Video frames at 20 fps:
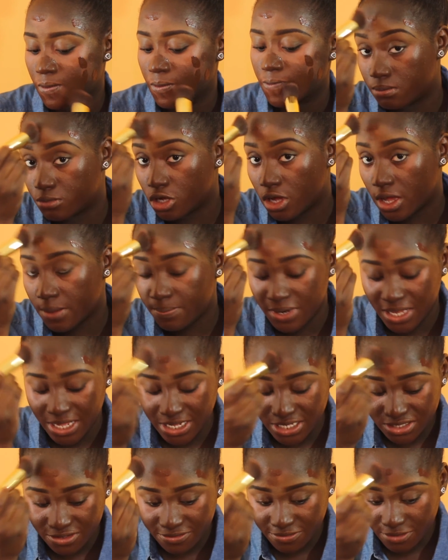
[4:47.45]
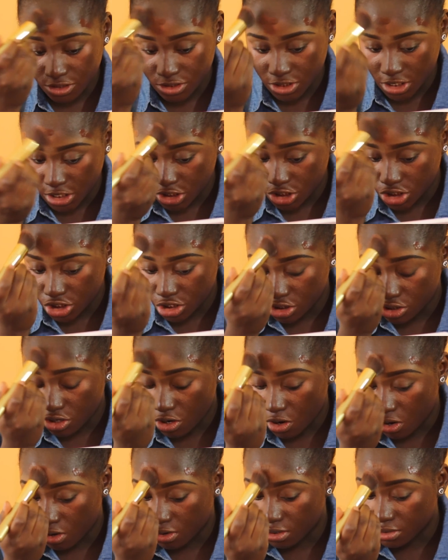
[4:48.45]
I'm not applying the foundation
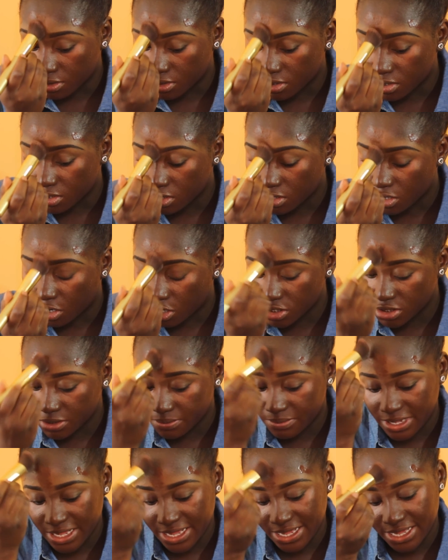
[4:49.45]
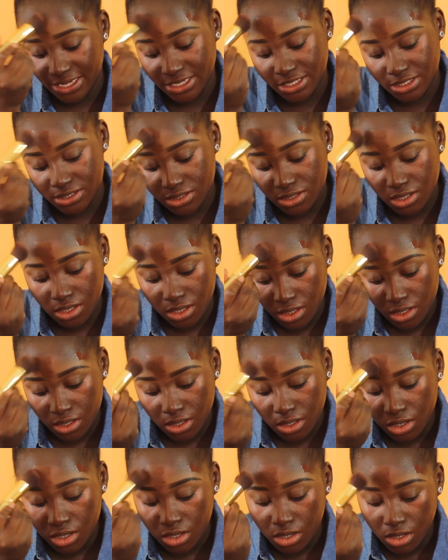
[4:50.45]
under my eyes,
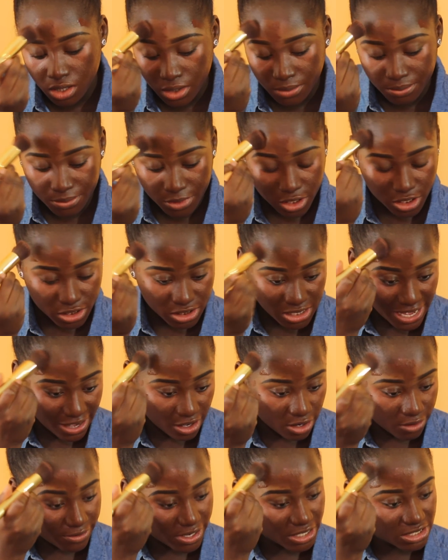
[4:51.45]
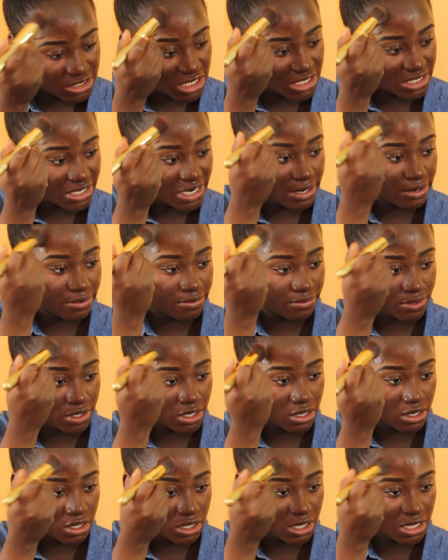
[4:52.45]
because I corrected the
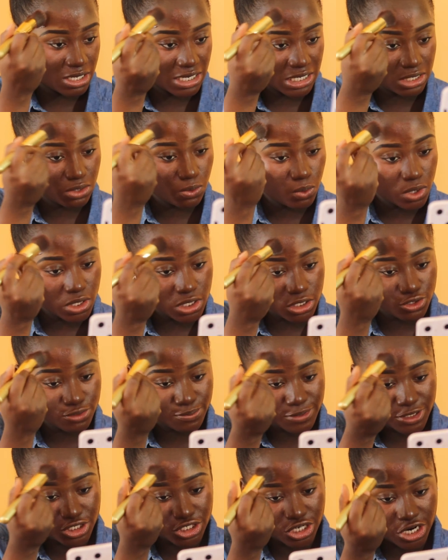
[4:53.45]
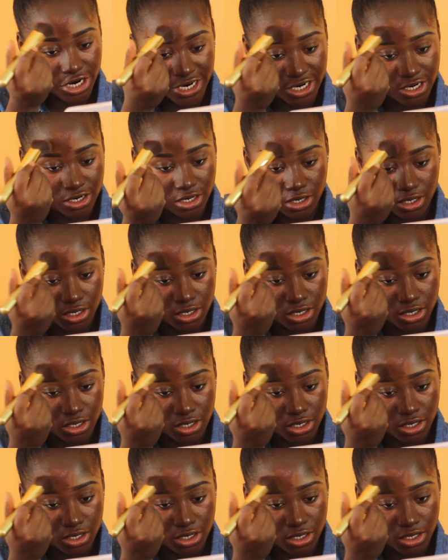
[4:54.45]
area and I don't want it to be dark.